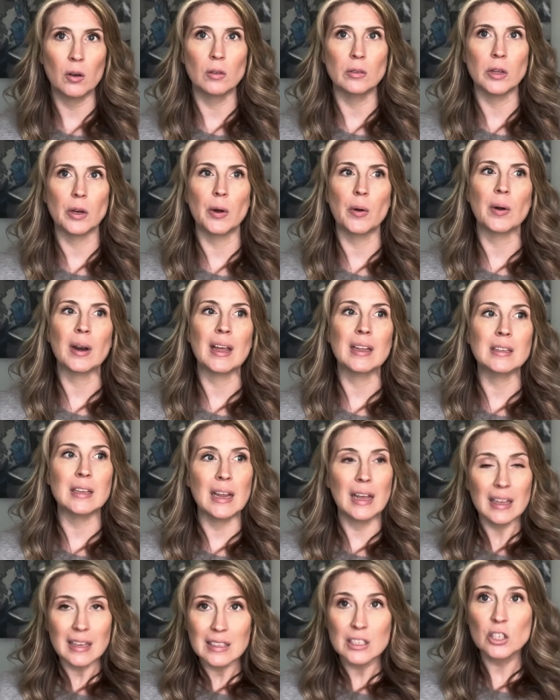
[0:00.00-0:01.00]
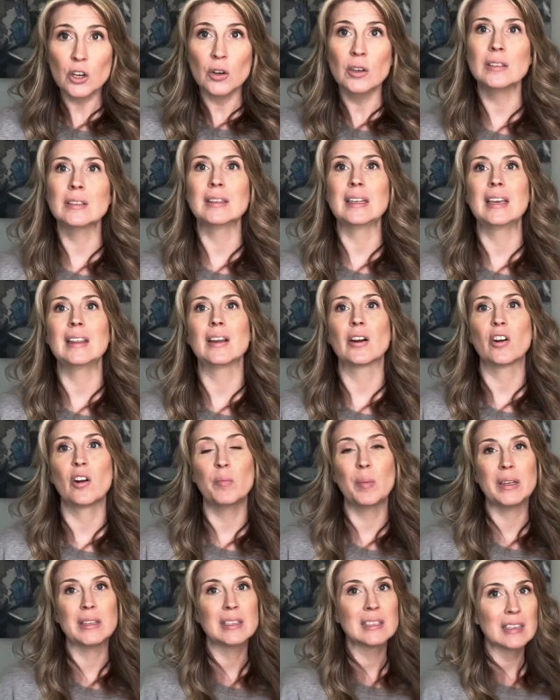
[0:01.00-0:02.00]
load. And certainly there have
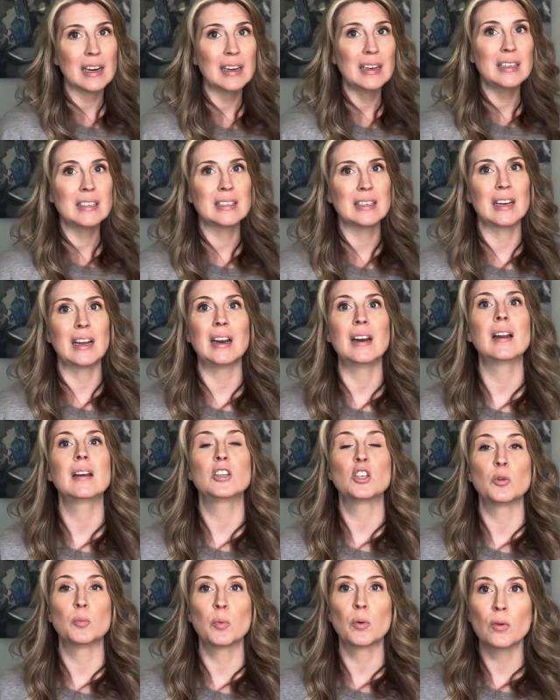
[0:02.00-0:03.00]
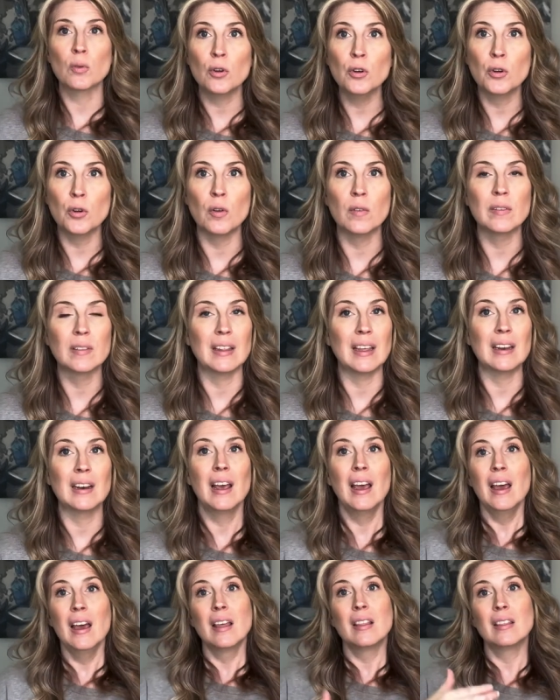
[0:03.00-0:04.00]
been studies done to prove that
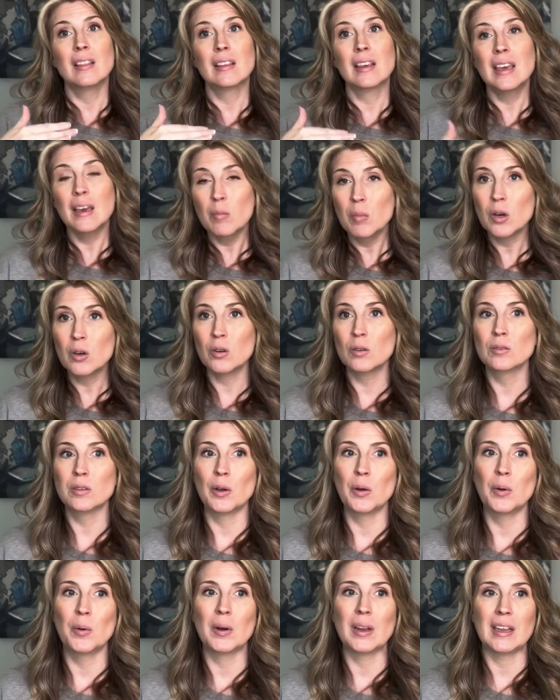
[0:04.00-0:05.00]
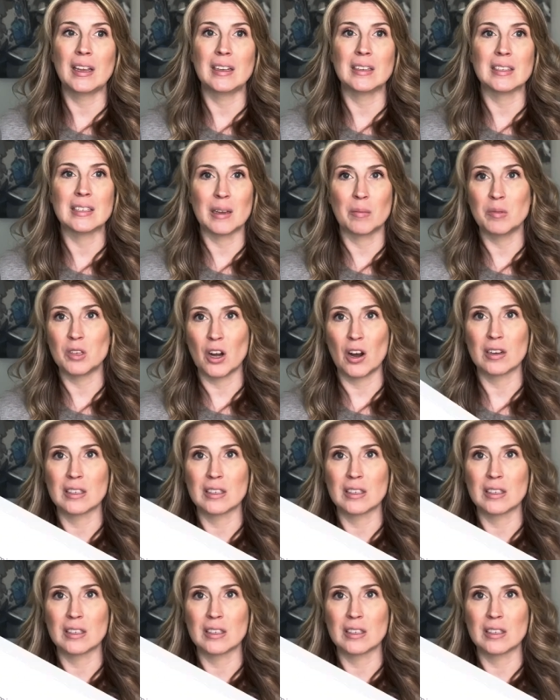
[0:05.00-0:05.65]
chemical load in some dogs